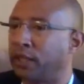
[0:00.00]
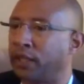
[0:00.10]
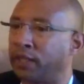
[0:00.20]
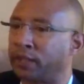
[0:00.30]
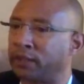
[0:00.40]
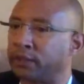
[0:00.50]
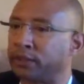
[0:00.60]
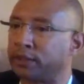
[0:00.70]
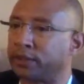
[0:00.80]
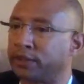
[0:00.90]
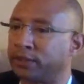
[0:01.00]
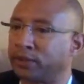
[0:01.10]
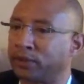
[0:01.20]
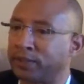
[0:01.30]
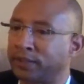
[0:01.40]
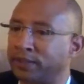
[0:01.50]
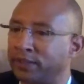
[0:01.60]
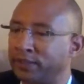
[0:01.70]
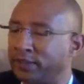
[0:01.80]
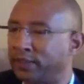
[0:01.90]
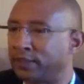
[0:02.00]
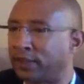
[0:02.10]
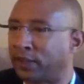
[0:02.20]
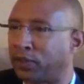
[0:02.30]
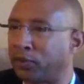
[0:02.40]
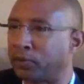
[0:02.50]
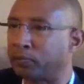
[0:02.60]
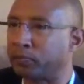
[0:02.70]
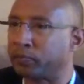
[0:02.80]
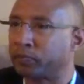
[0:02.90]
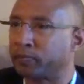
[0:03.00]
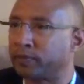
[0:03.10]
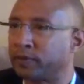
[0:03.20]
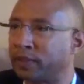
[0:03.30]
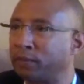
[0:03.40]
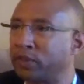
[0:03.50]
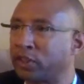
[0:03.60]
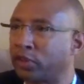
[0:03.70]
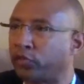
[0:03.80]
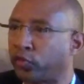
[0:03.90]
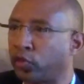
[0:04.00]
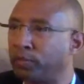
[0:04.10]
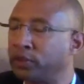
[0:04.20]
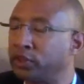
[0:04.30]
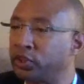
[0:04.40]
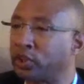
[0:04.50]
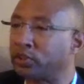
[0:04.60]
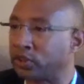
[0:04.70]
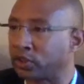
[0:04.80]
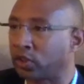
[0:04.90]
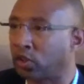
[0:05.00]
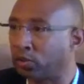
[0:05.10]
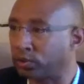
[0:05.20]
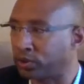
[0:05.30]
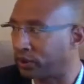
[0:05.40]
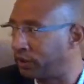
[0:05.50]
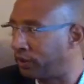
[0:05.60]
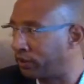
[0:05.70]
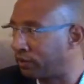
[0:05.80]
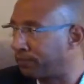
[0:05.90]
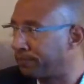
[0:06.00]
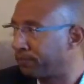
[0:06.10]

and let me say 4 million churches close a year